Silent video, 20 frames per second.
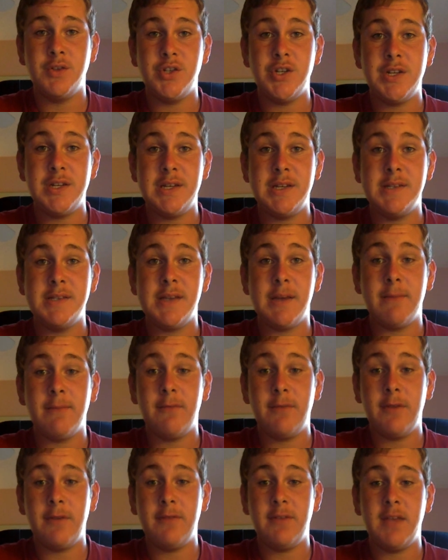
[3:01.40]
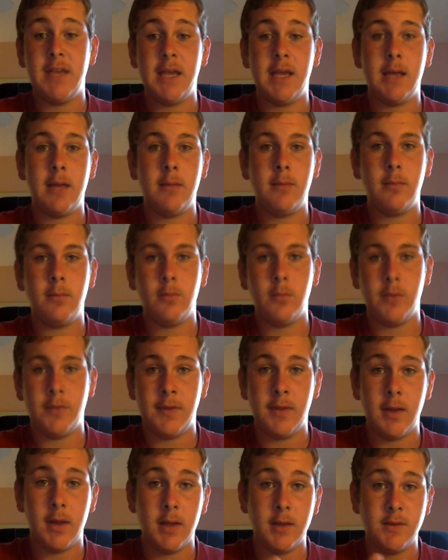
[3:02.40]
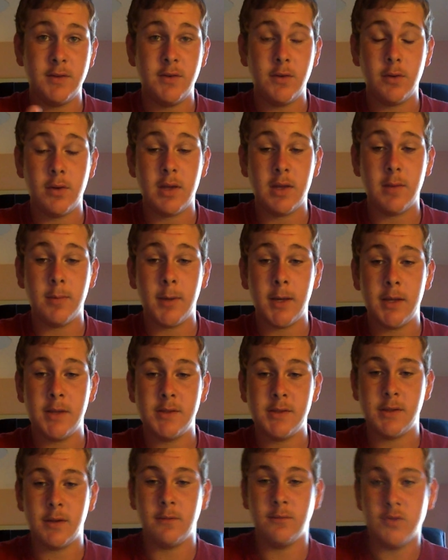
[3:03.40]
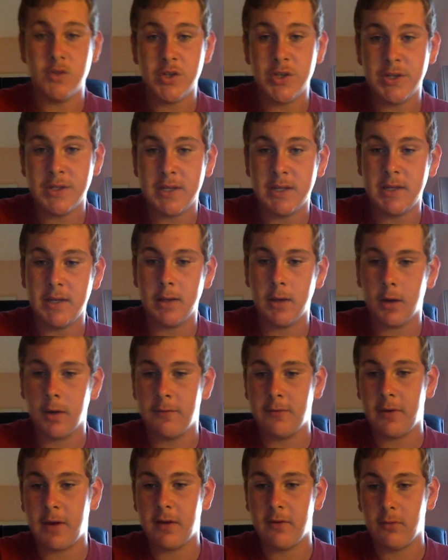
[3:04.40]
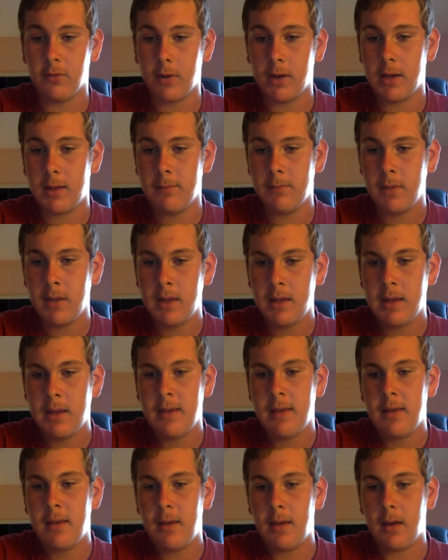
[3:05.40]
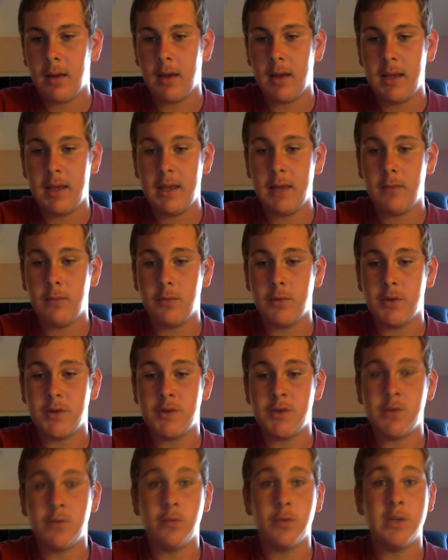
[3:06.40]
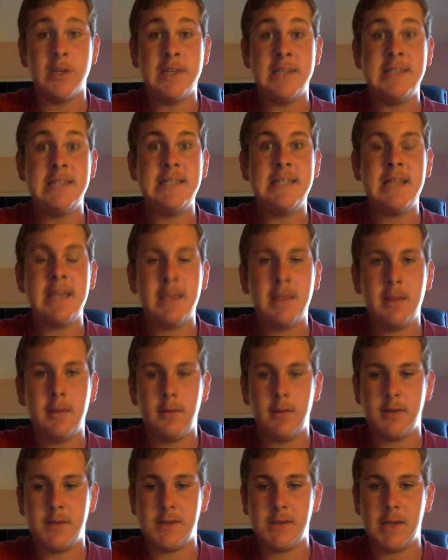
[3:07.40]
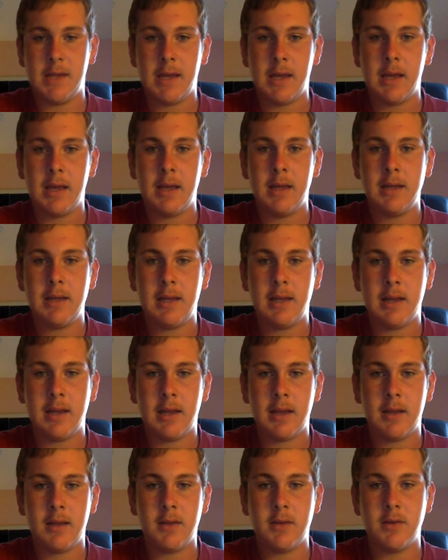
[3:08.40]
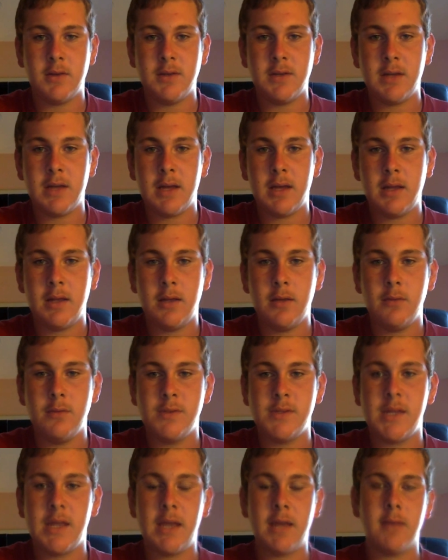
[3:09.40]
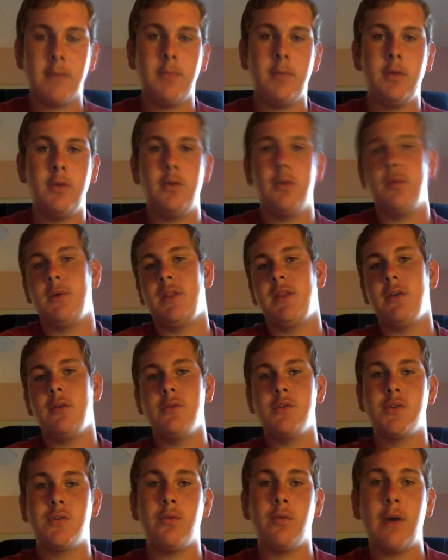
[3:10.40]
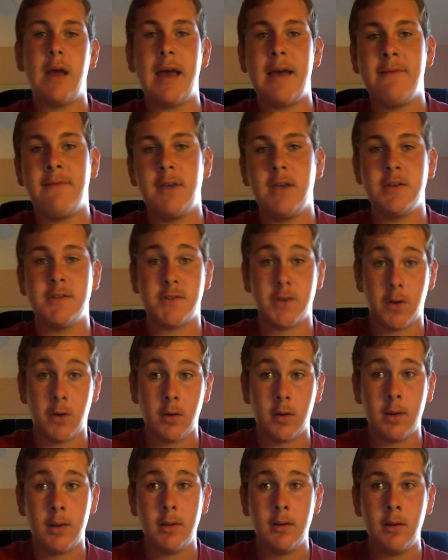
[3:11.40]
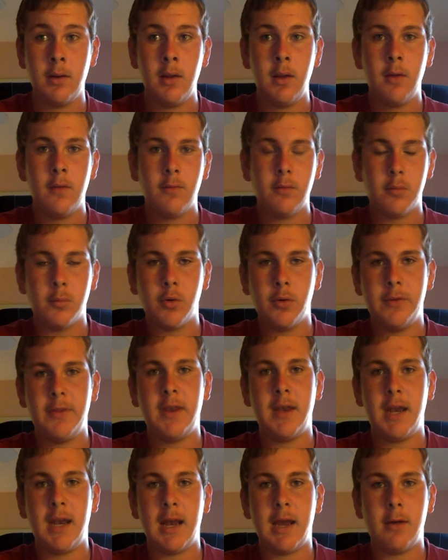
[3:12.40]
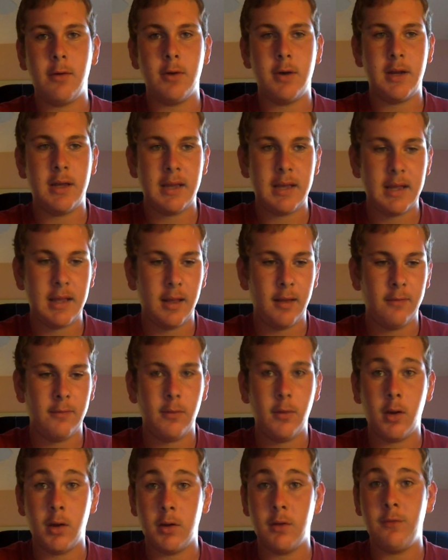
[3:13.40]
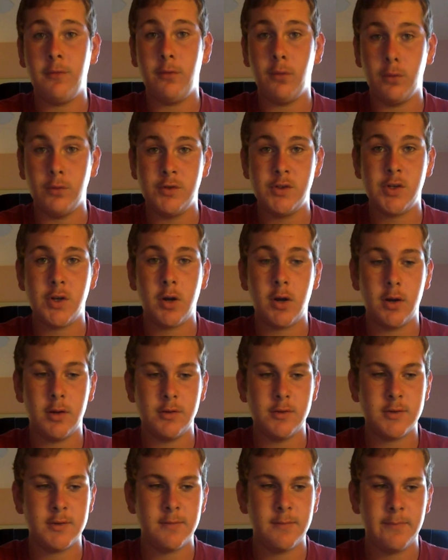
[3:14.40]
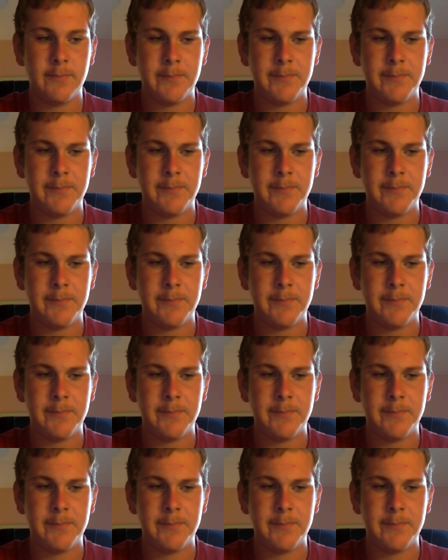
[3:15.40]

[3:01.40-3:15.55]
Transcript: GT750M with the 2 gigabytes of GDDR5 RAM, it was ridiculously hot, and I could not use that computer with those graphics on for more than an hour and a half on a full charge,